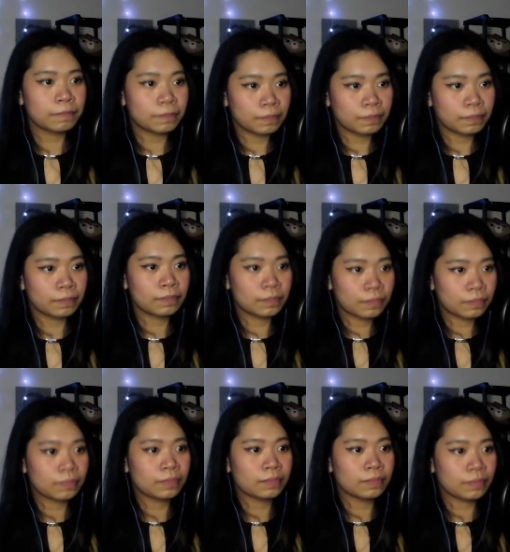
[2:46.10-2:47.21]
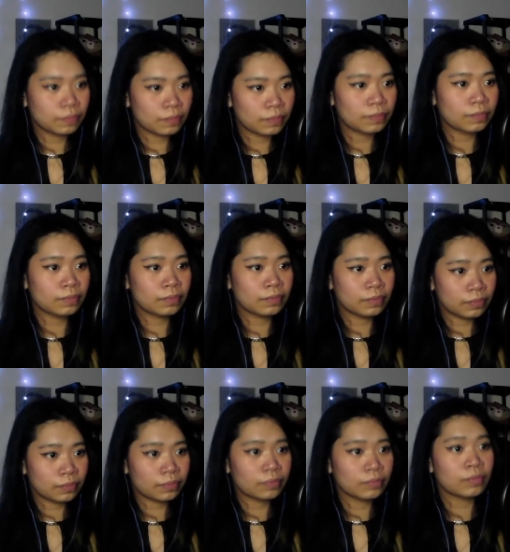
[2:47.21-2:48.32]
Go ahead, put your back into
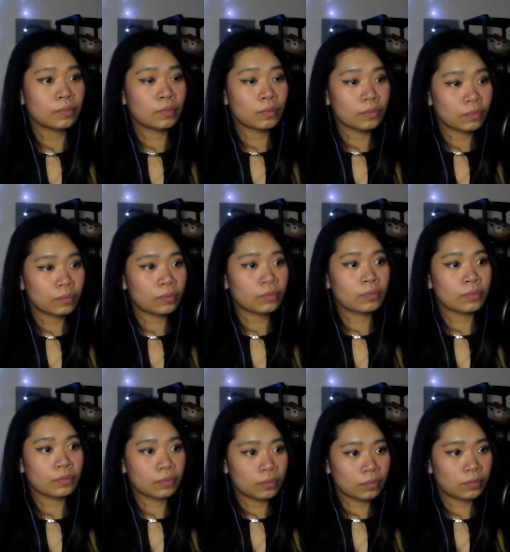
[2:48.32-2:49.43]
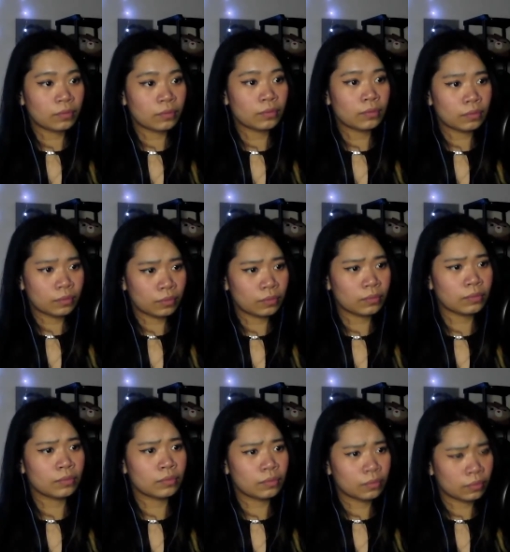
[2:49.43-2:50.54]
it. Do your thing like it ain't
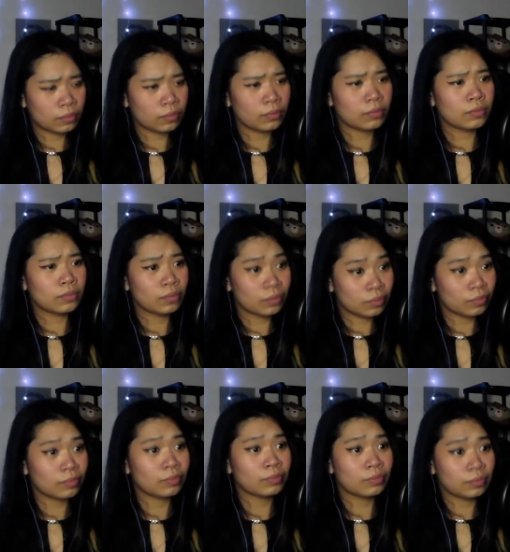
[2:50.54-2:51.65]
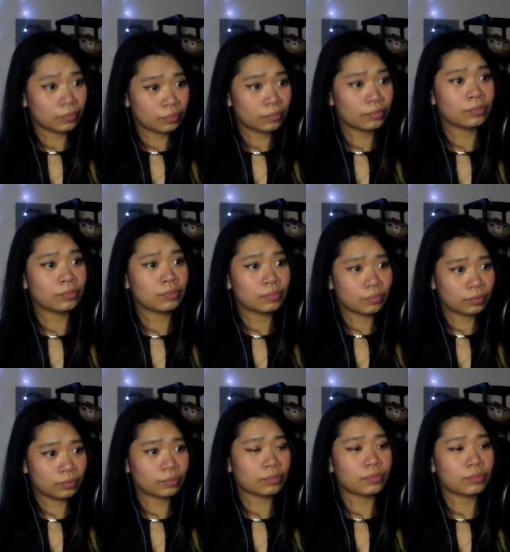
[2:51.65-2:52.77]
nothing to it. Shake, shake, shake
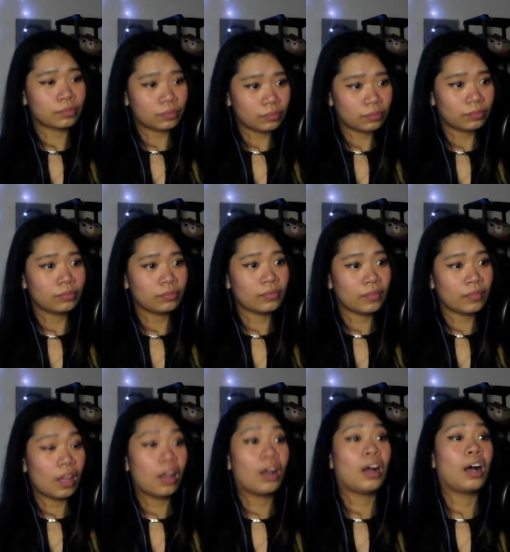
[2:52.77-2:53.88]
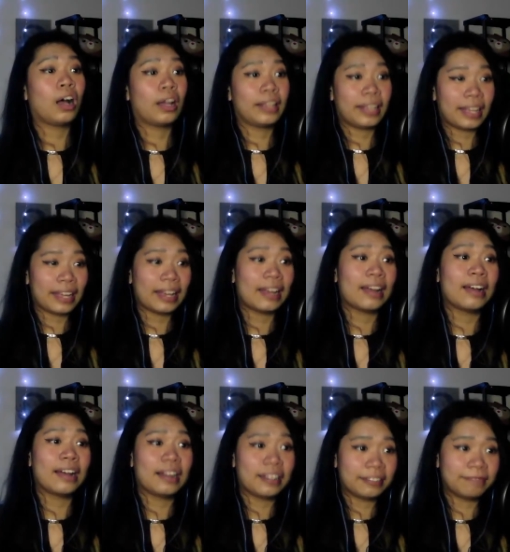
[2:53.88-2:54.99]
that ass, girl. Ah, oh, yeah.